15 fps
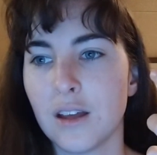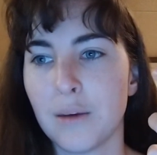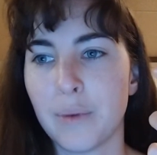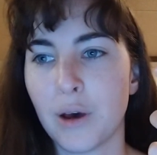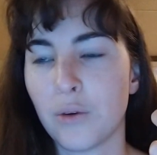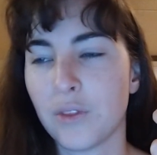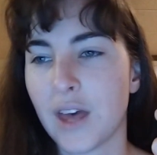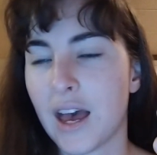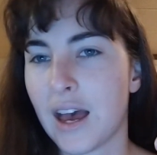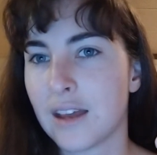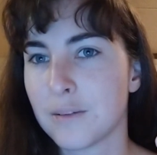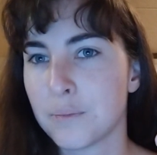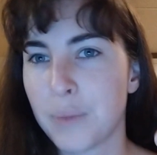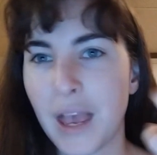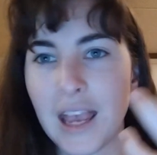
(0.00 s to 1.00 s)
about
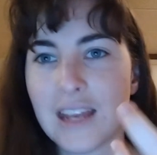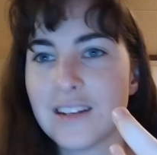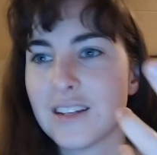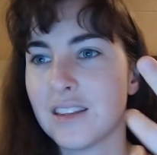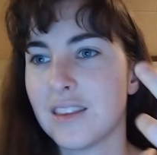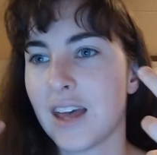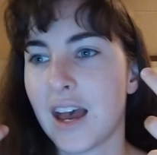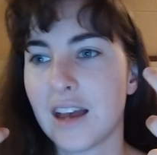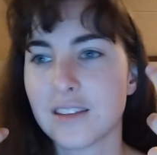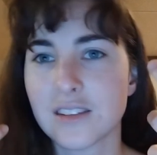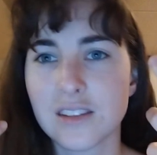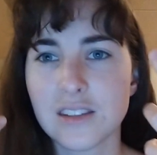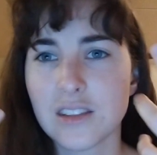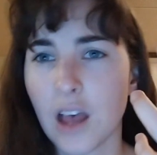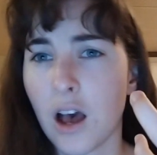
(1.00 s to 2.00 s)
that, painted that,
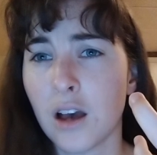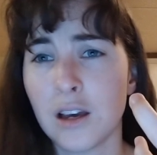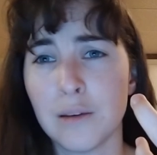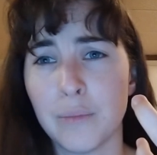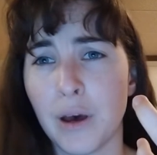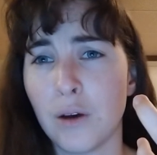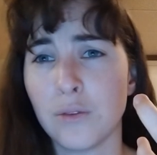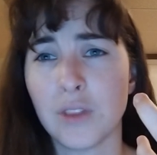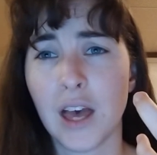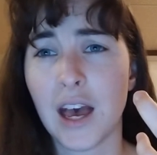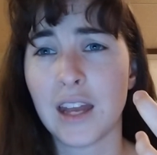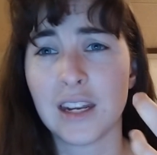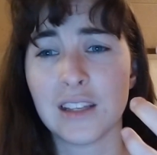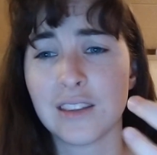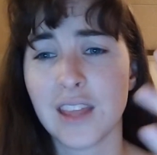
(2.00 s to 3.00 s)
sung about
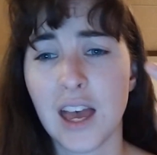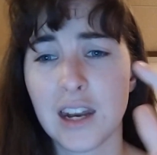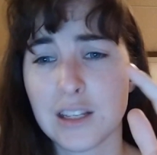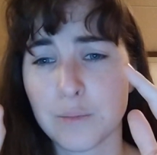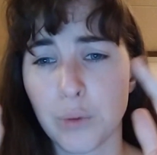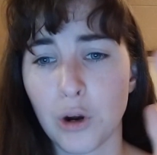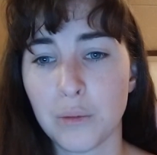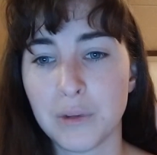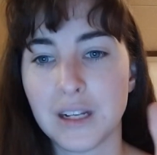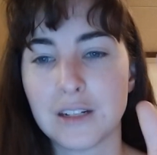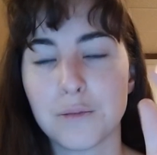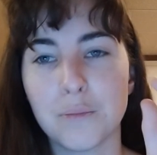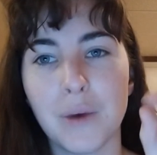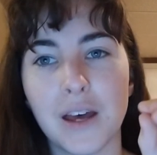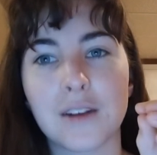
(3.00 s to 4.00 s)
that. That is
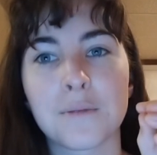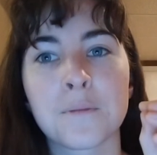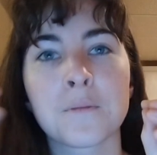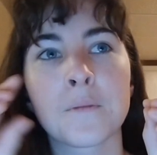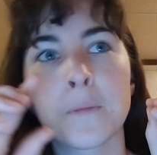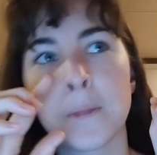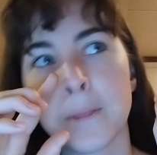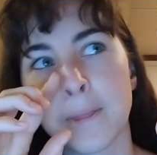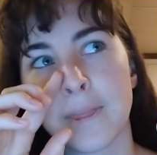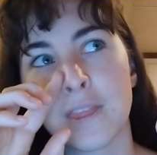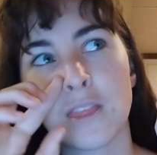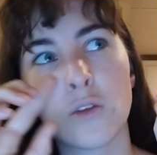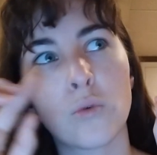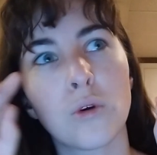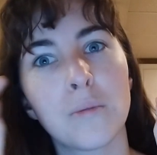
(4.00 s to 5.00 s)
permanent. But
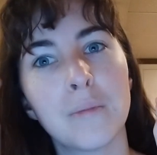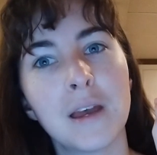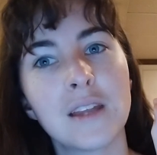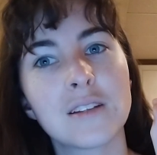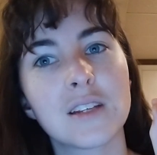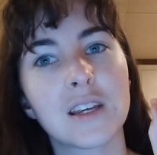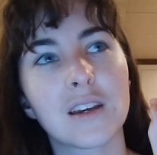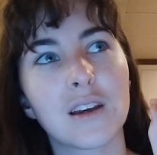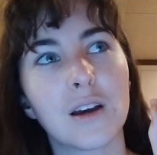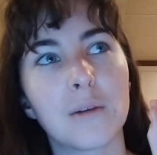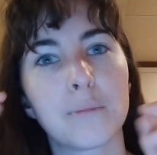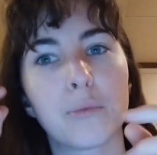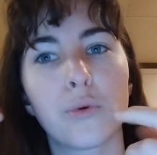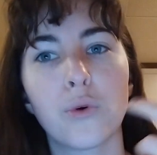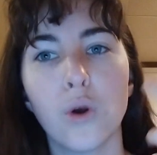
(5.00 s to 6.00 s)
the Romantic
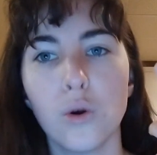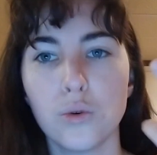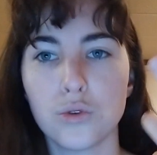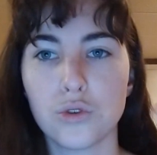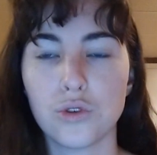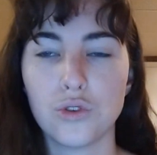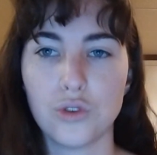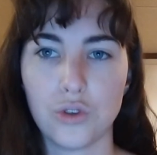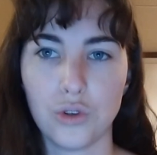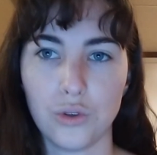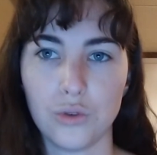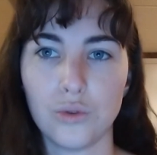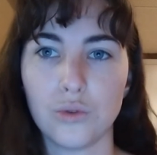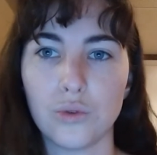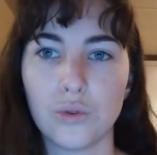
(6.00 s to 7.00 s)
approach
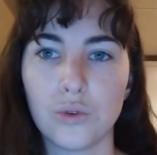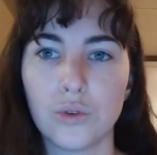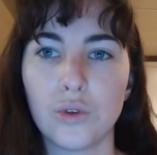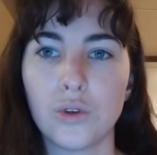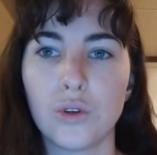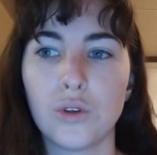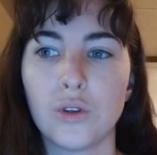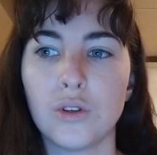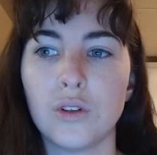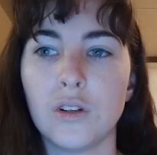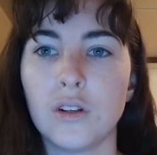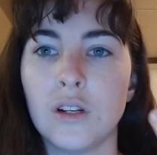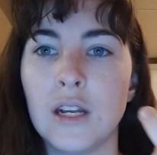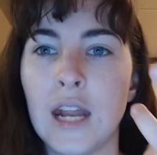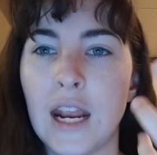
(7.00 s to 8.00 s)
to
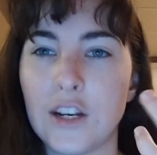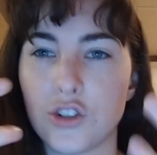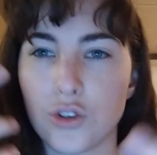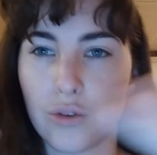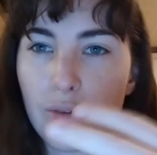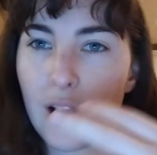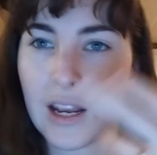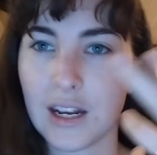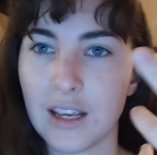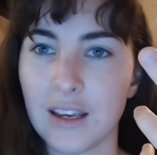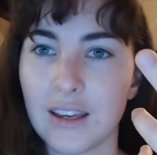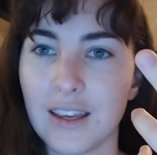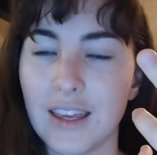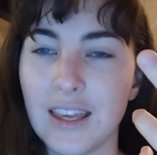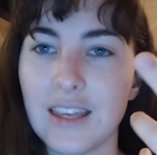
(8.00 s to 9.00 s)
nature
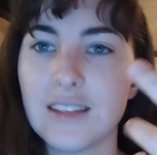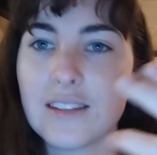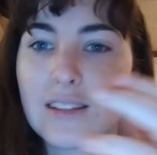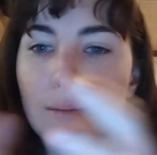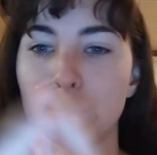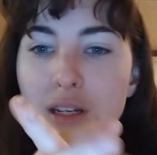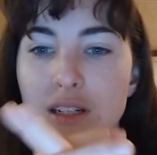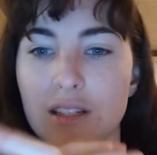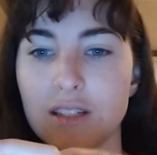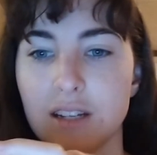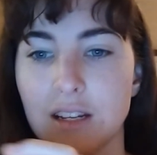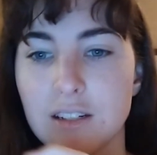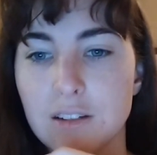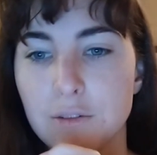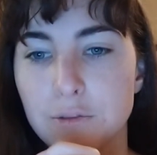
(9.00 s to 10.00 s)
writing is a bit
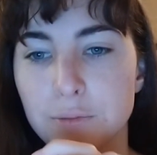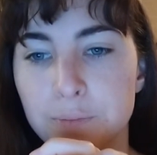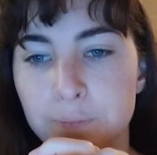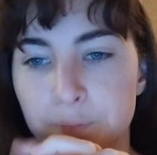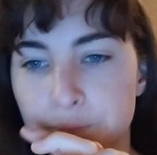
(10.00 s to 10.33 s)
distinctive.